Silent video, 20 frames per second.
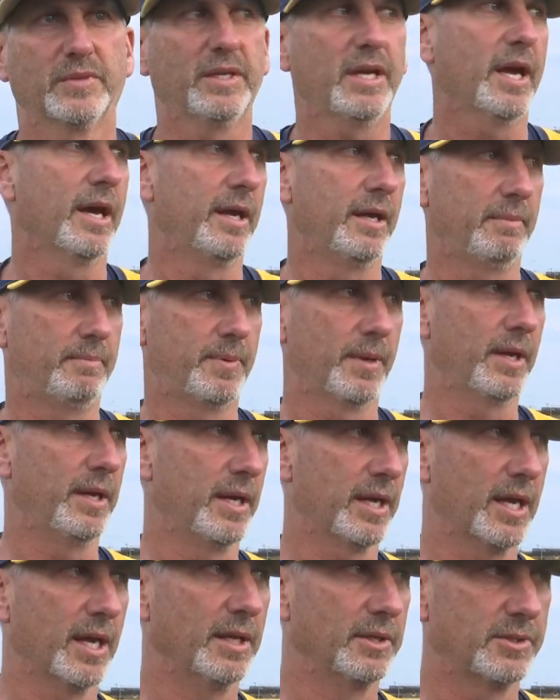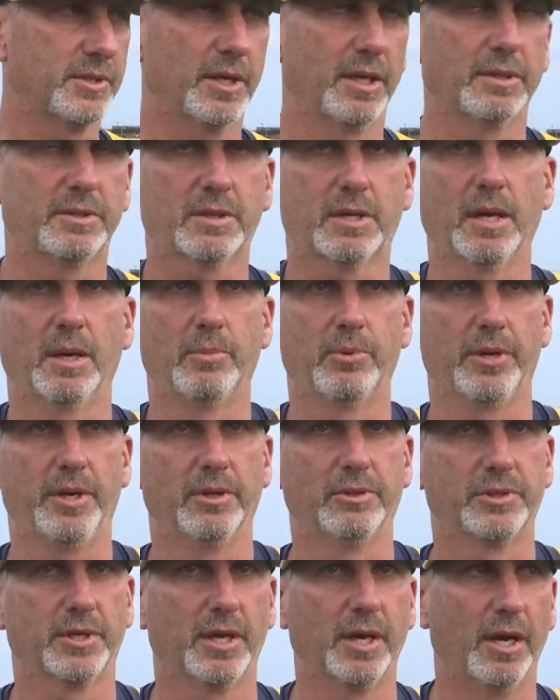Yeah, he played game, against yeah, us yeah. a couple
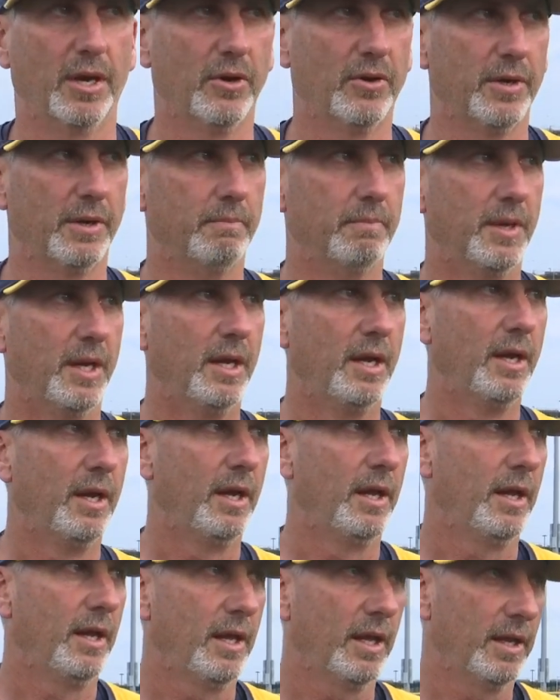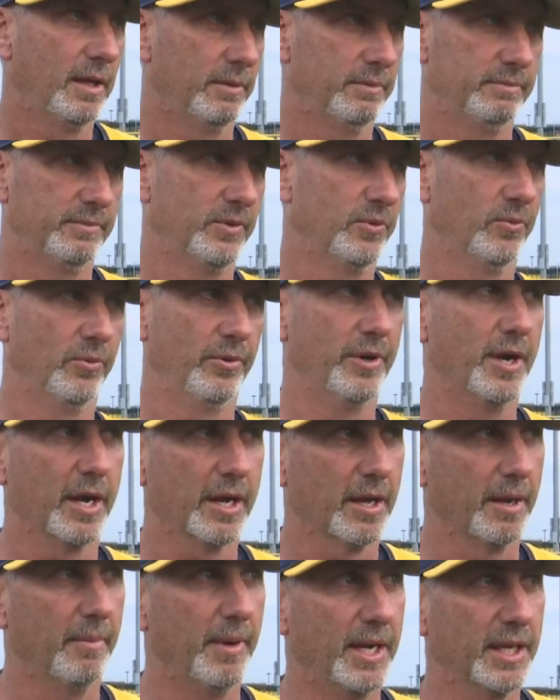years ago, and uh, we're not
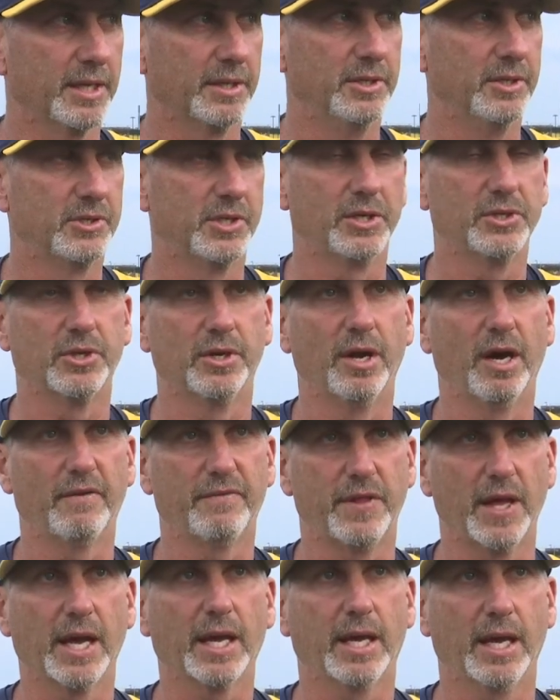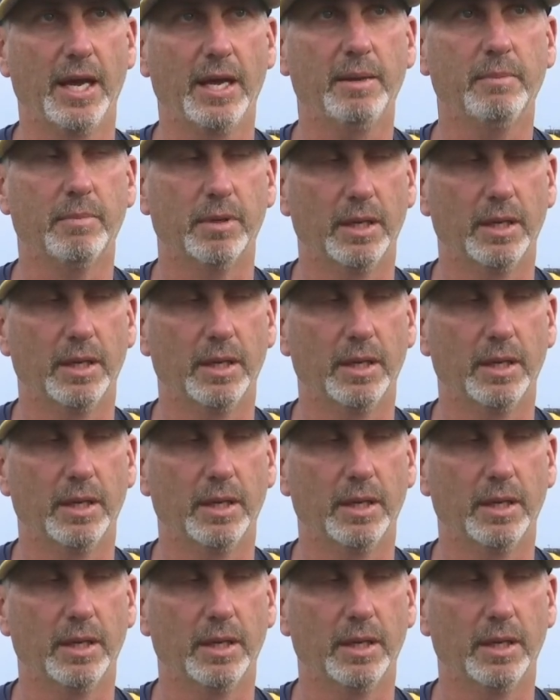going to make a decision off that game.